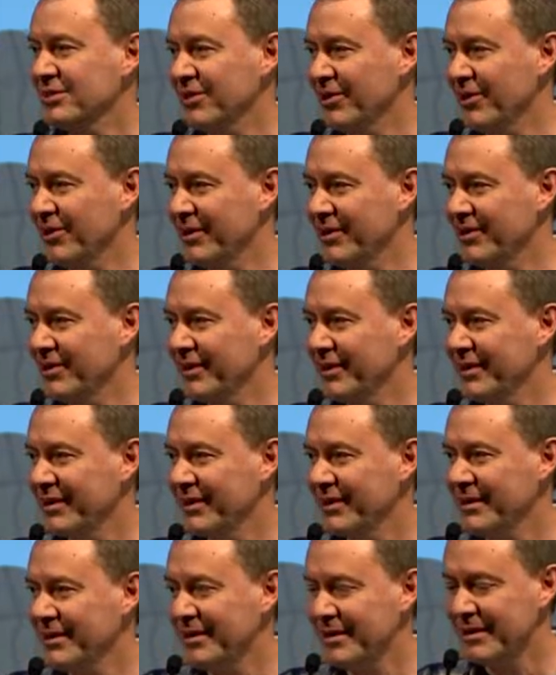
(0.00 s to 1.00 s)
God.
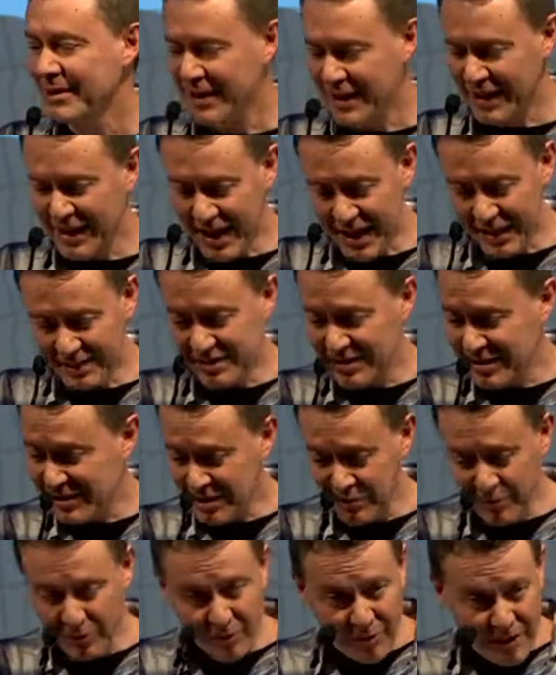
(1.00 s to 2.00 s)
He has to
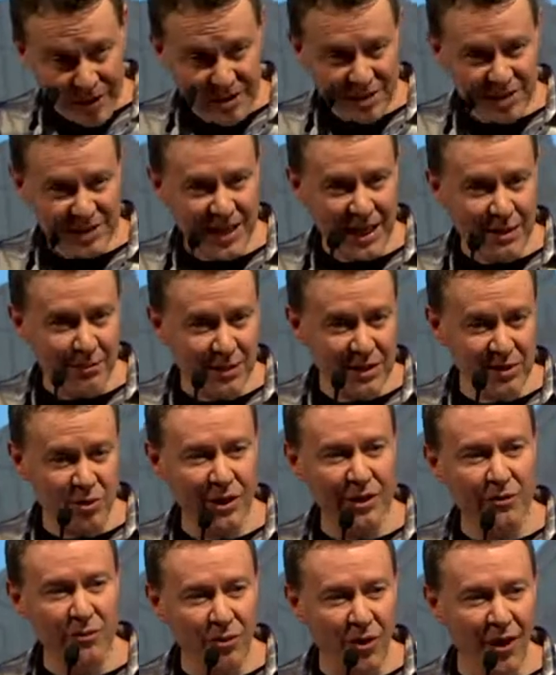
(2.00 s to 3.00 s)
differentiate
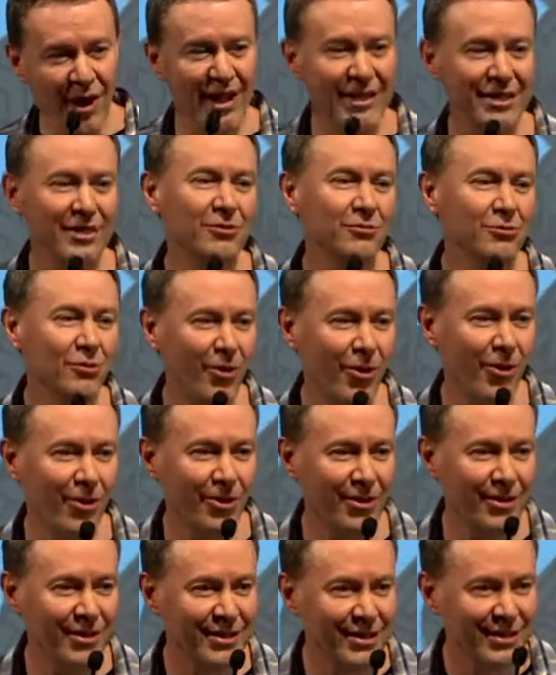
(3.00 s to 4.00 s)
between right and wrong.